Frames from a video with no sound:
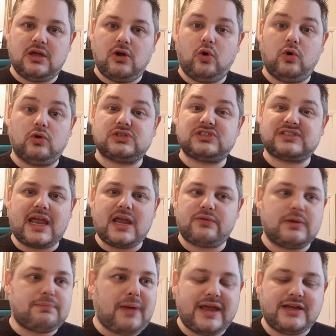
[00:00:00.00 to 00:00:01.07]
or
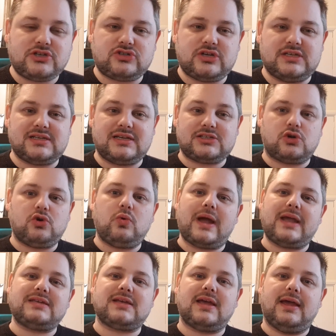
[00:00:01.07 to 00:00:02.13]
savoury pastries, and it's
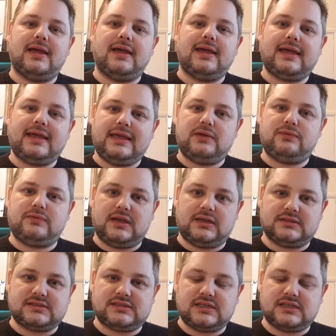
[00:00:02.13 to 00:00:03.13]
always evenings.